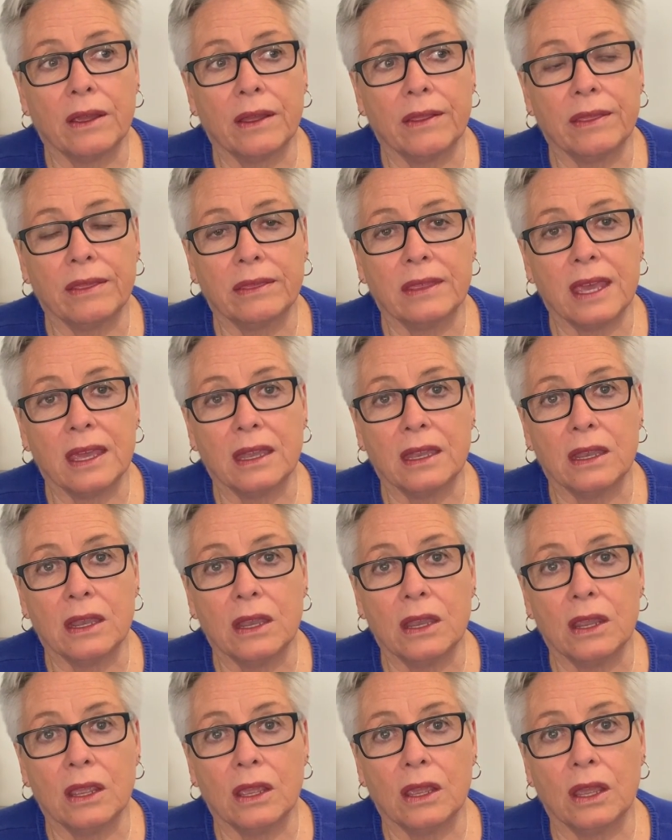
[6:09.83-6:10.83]

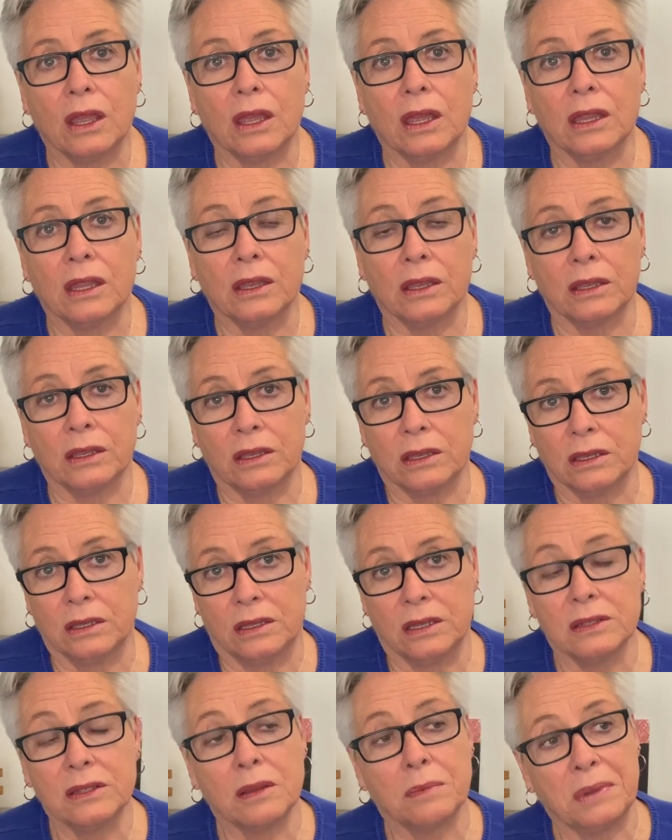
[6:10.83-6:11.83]
then
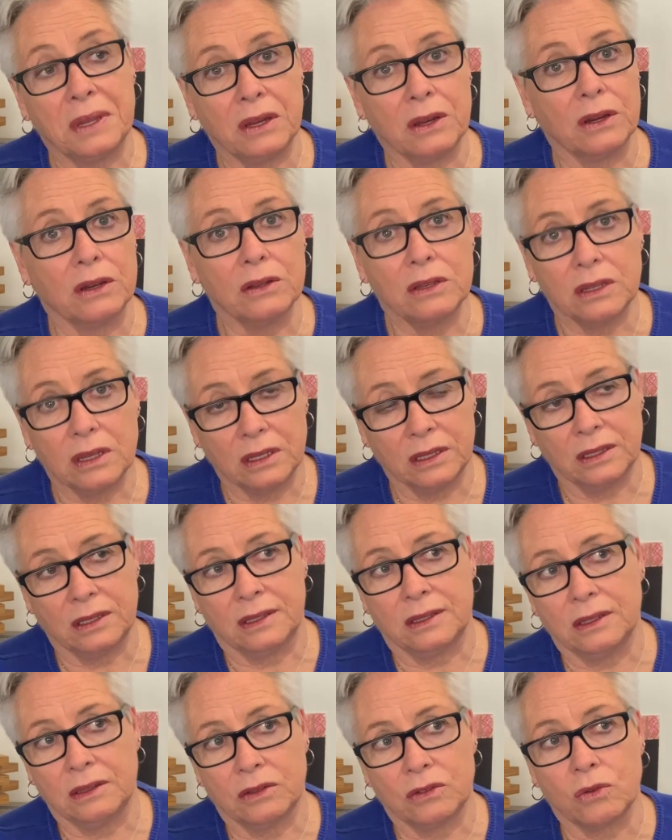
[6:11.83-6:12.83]
disappeared,
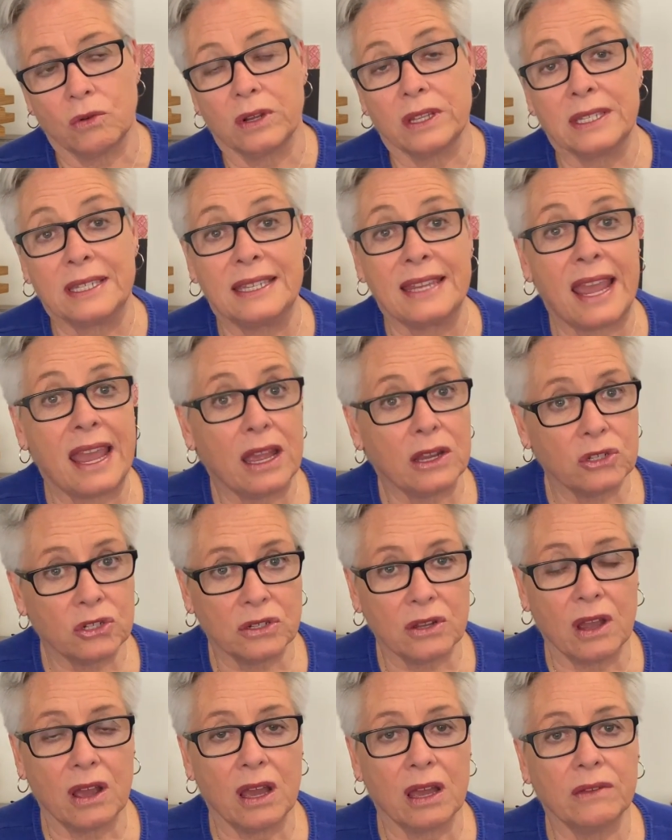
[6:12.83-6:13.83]
sort of dashed
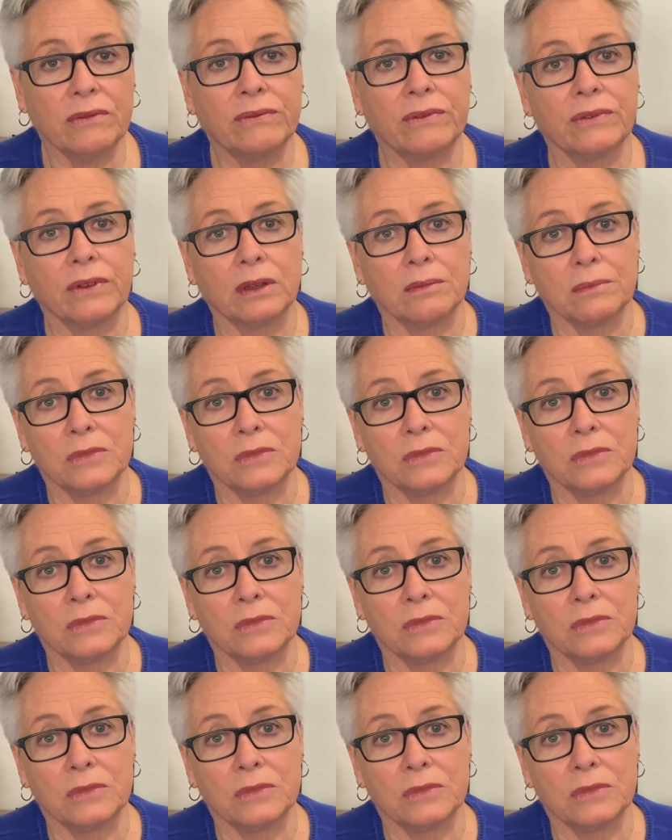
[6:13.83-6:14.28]
off.